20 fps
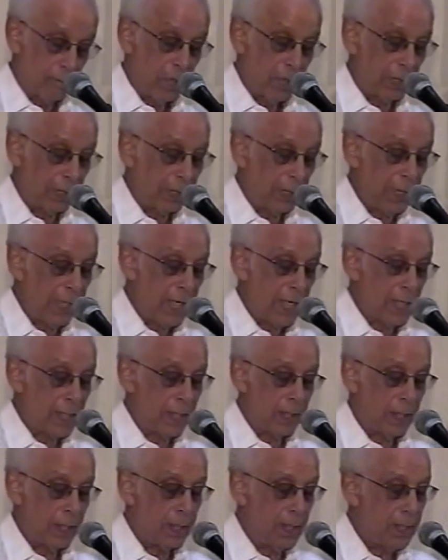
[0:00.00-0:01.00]
but
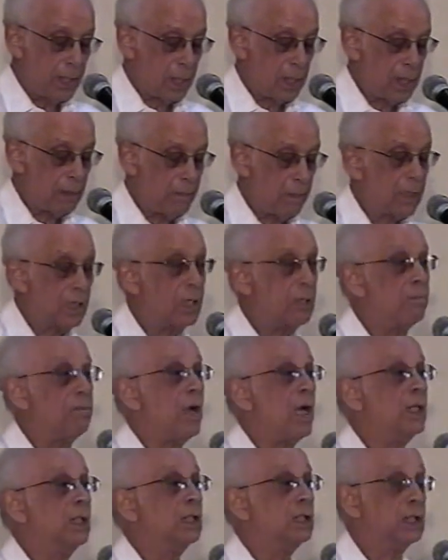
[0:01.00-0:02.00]
clearly neoliberal
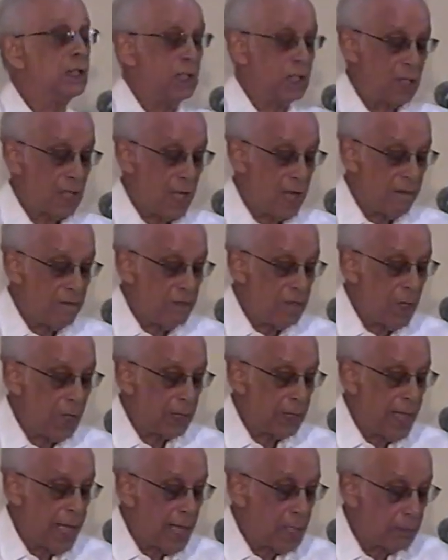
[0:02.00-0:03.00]
policies have
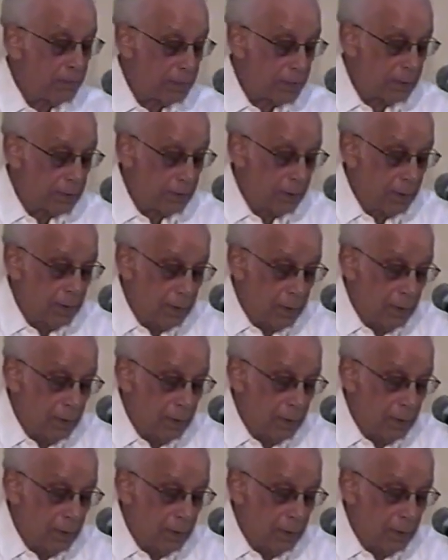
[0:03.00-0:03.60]
not helped.